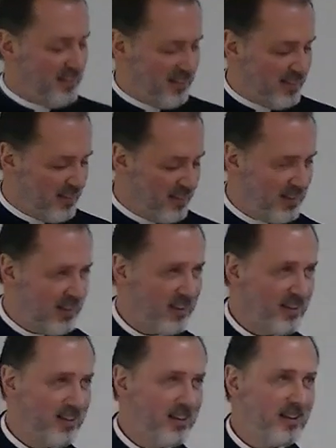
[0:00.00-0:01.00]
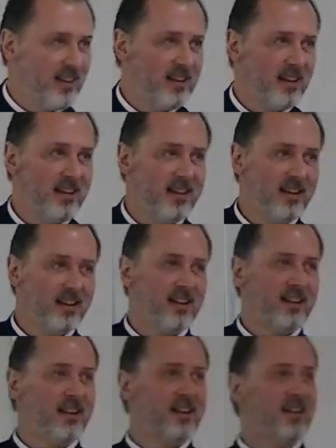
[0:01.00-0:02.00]
So then,
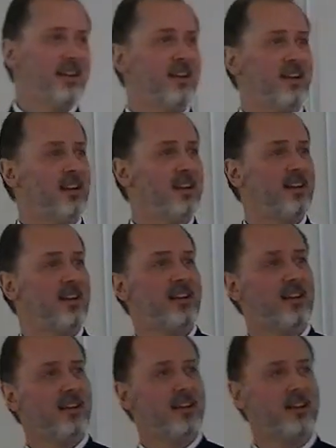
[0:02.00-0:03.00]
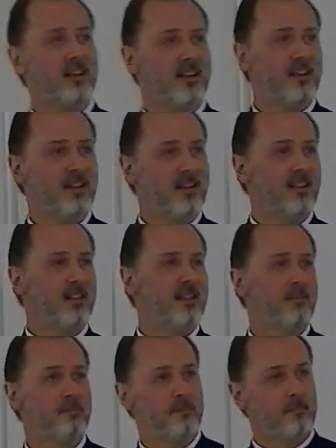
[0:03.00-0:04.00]
how would that really be addressed if, say,
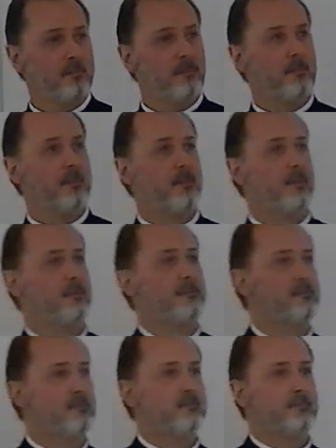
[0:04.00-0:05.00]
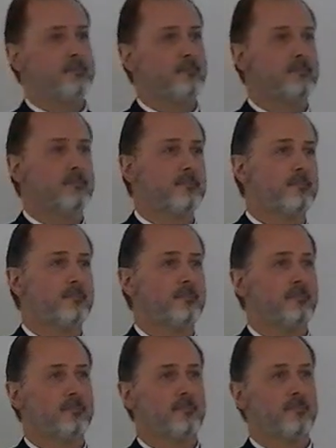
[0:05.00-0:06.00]
um, a single mother?
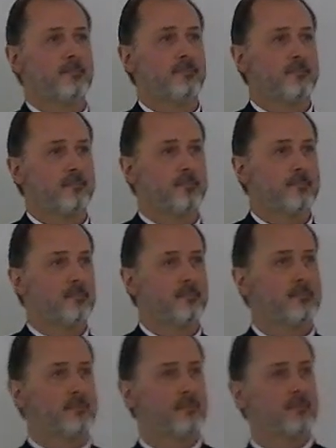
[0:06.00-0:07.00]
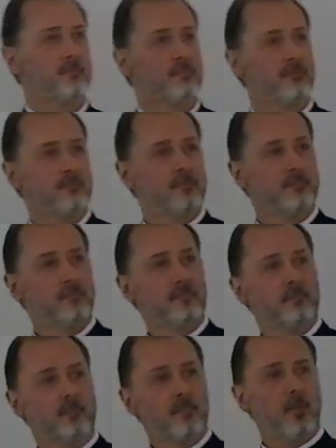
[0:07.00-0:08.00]
I mean, who really
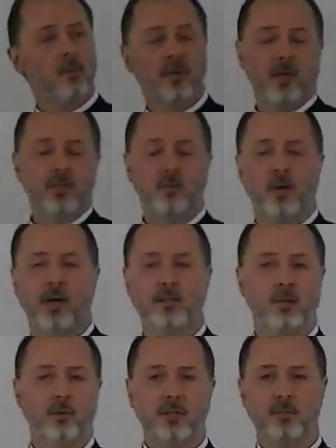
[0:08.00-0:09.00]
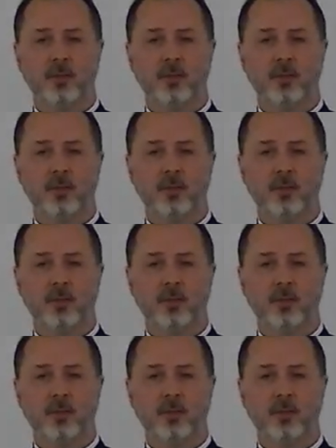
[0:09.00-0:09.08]
does? Well, that's why it's always